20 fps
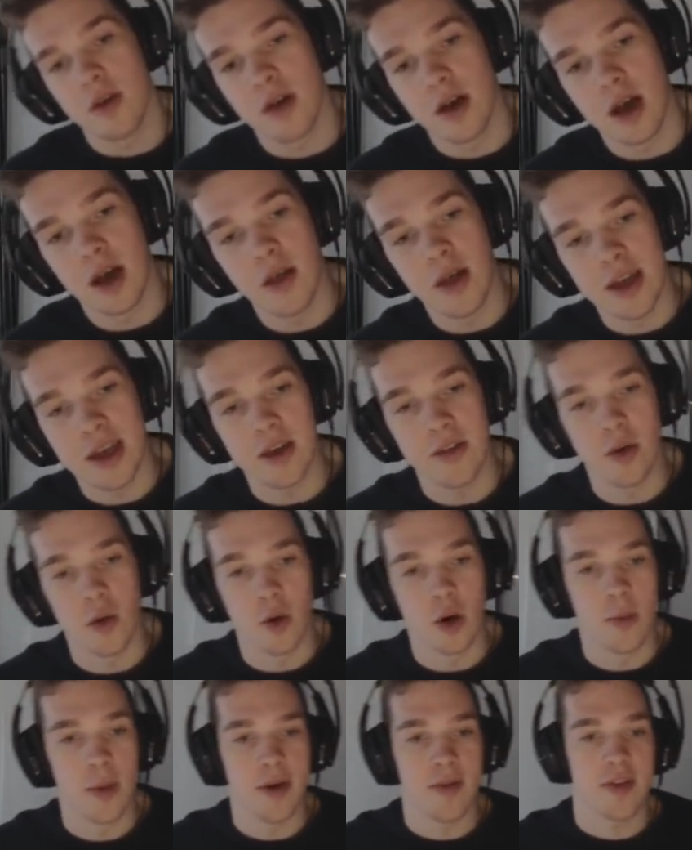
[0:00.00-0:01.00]
I like how the
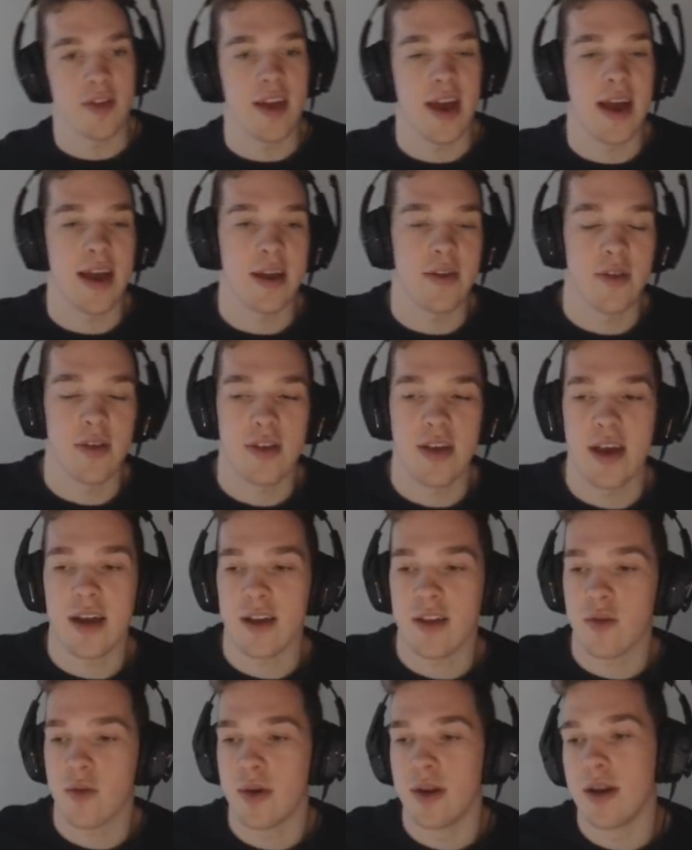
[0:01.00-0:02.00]
ore buffs stack in this deck,
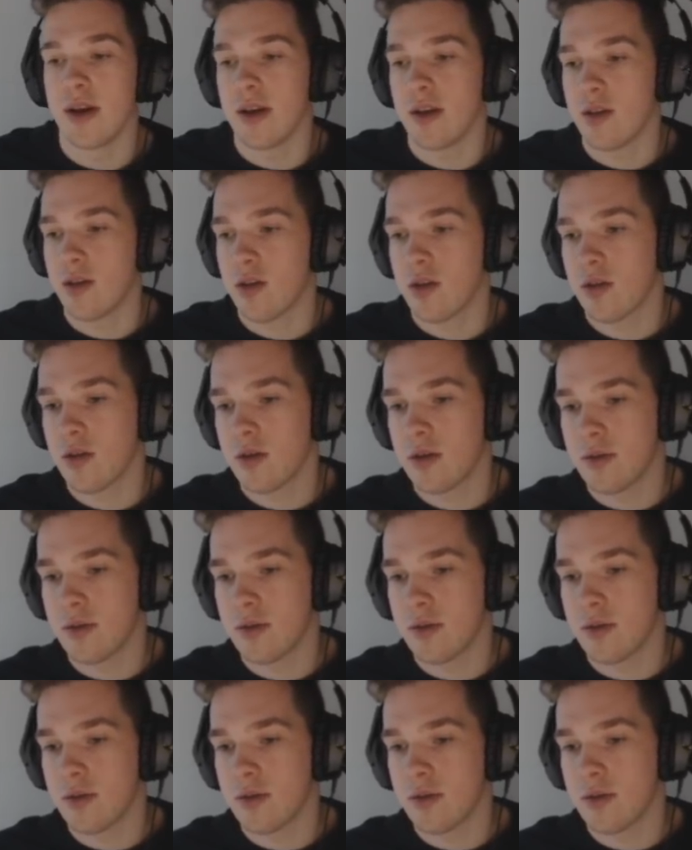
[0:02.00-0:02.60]
it's quite nice.